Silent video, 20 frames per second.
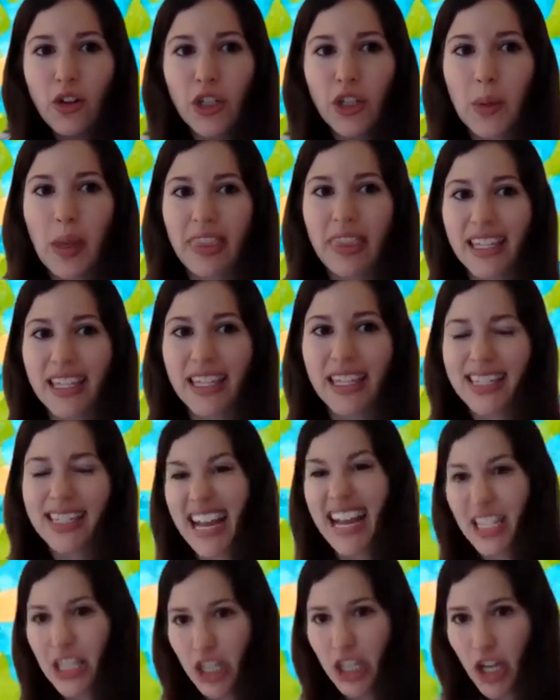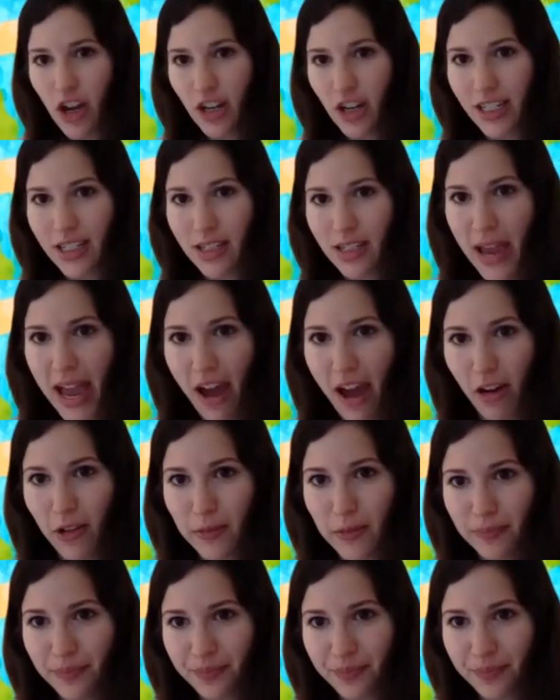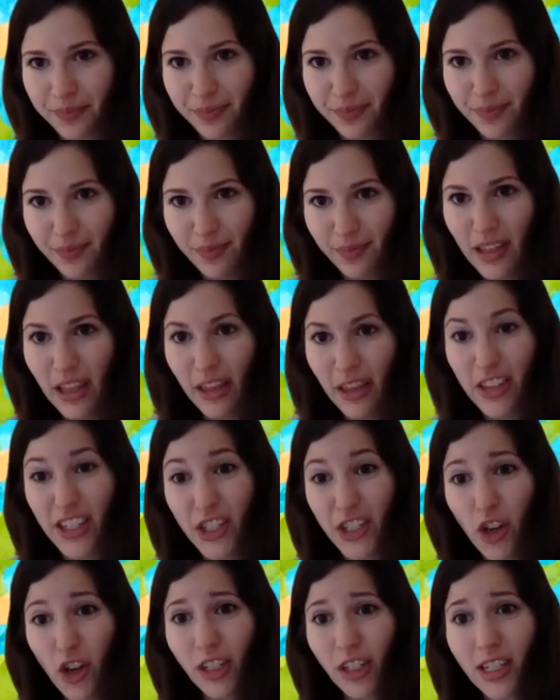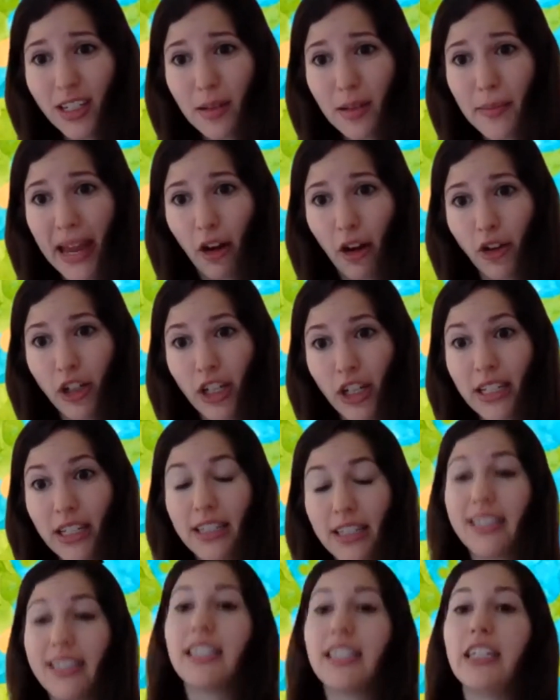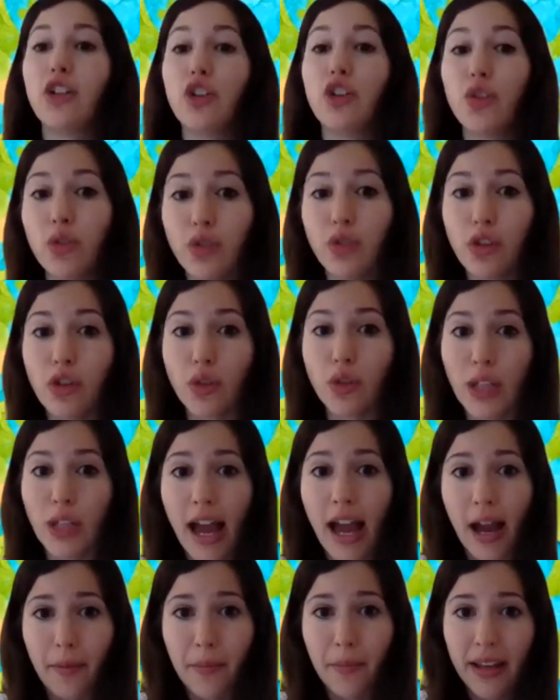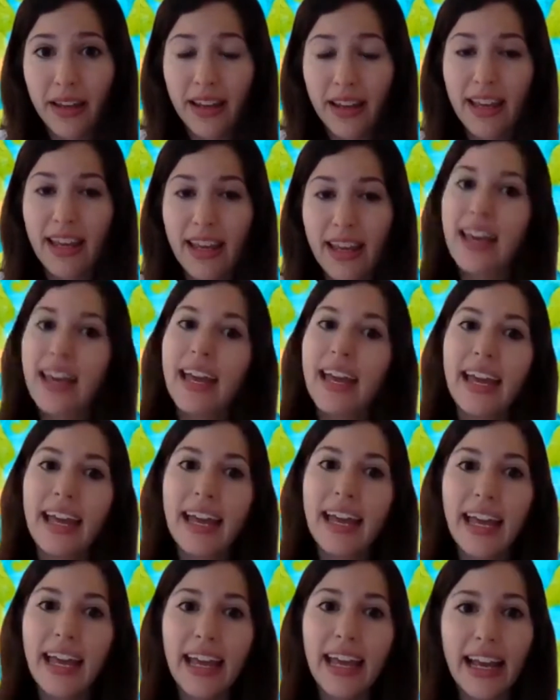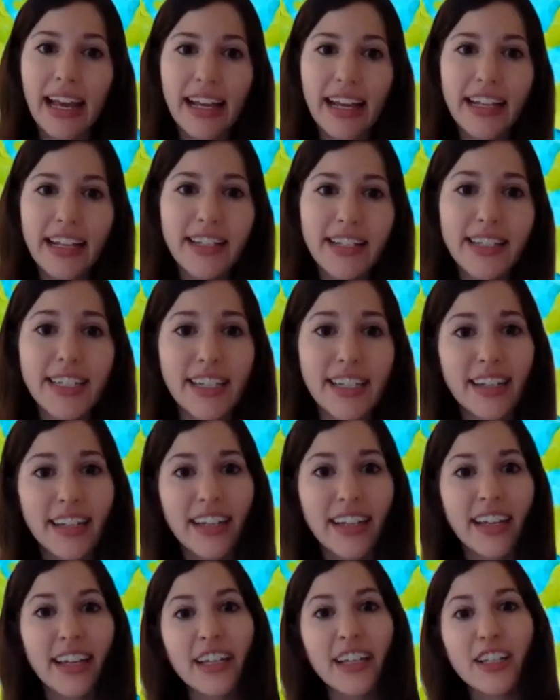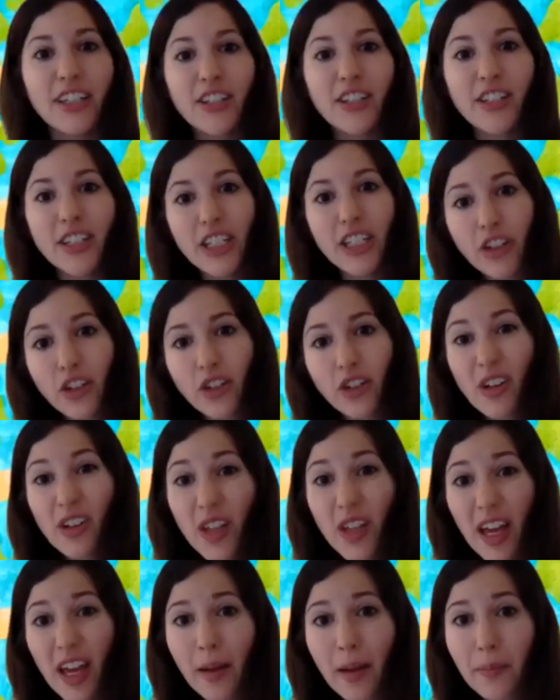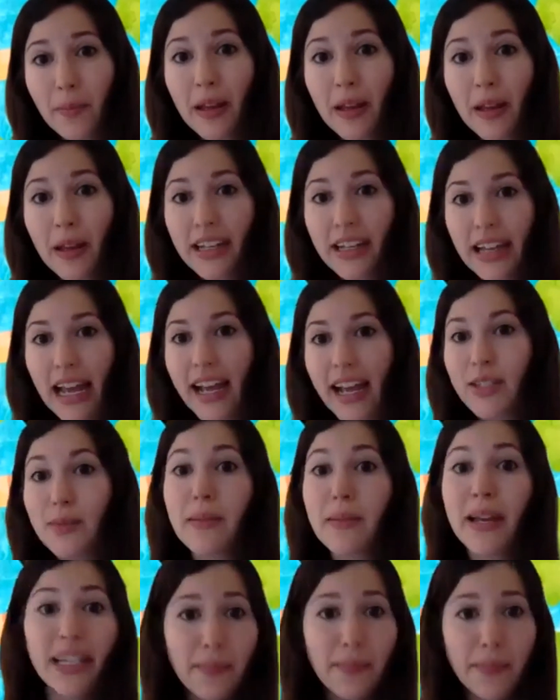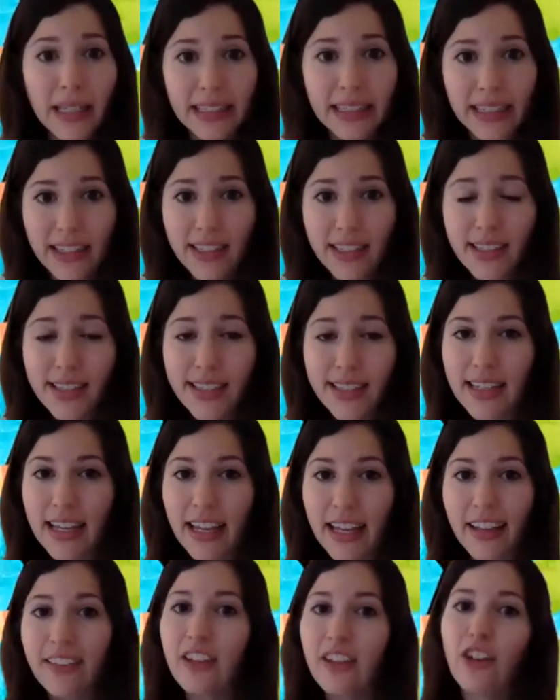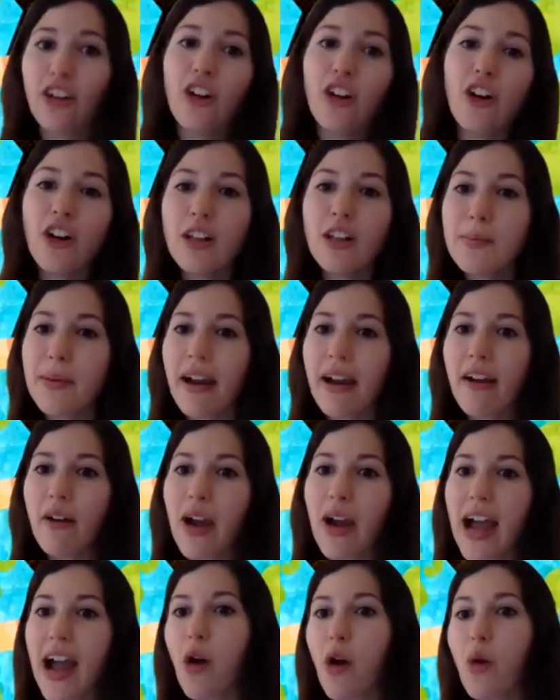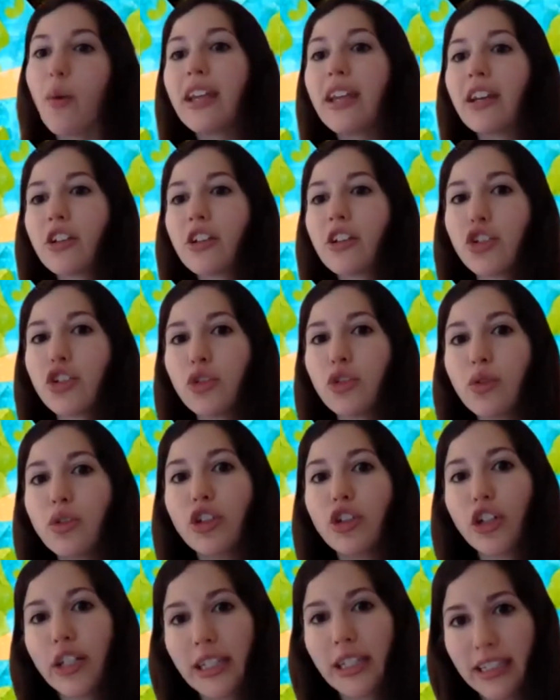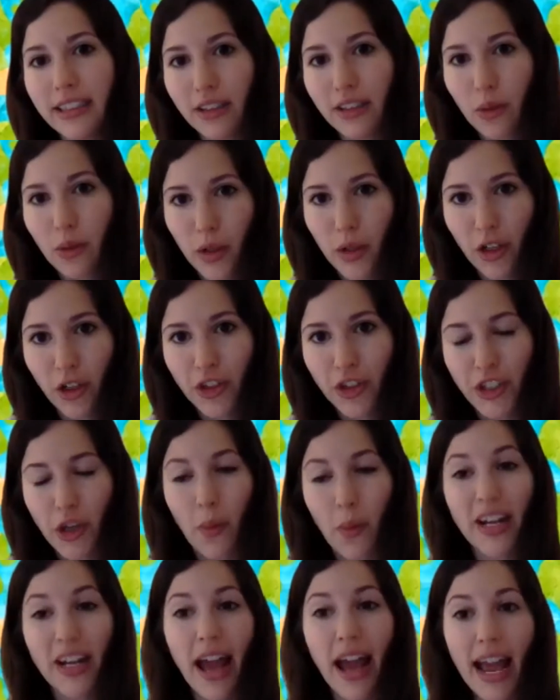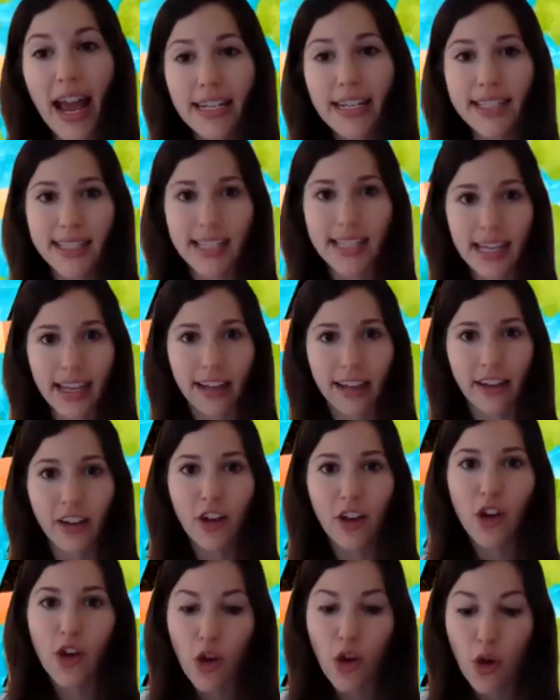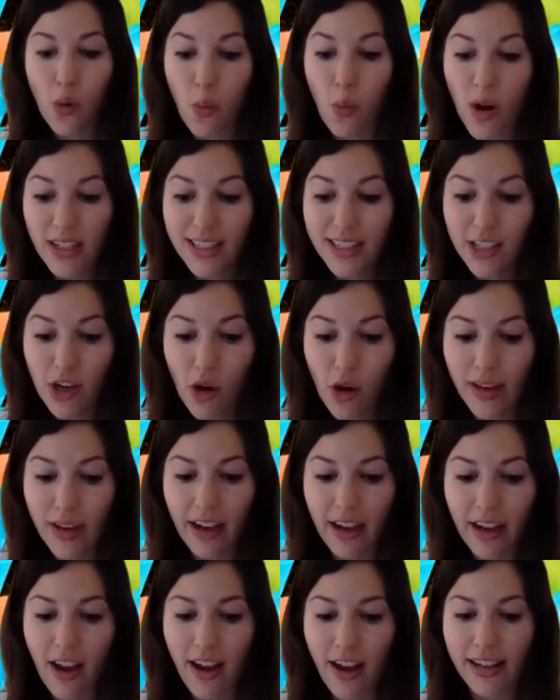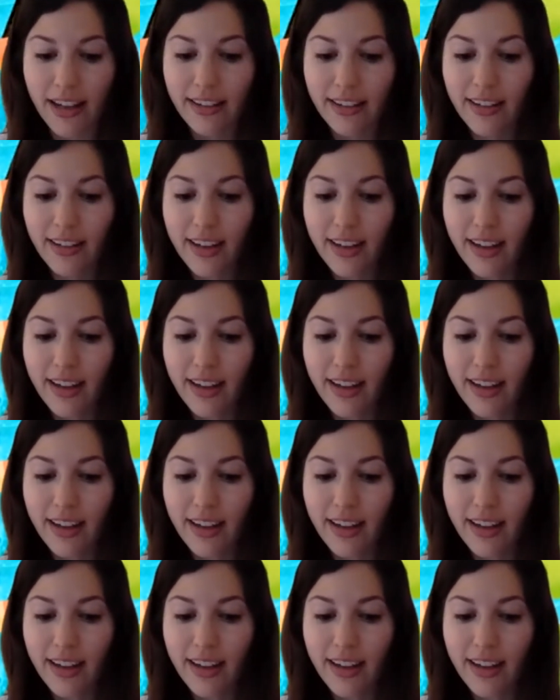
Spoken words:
knows what this next song is about? This song is about Tikkun Olam. And Tikkun Olam has many meanings, and they're all about how we can do good in the world. So when I sing What's Going On,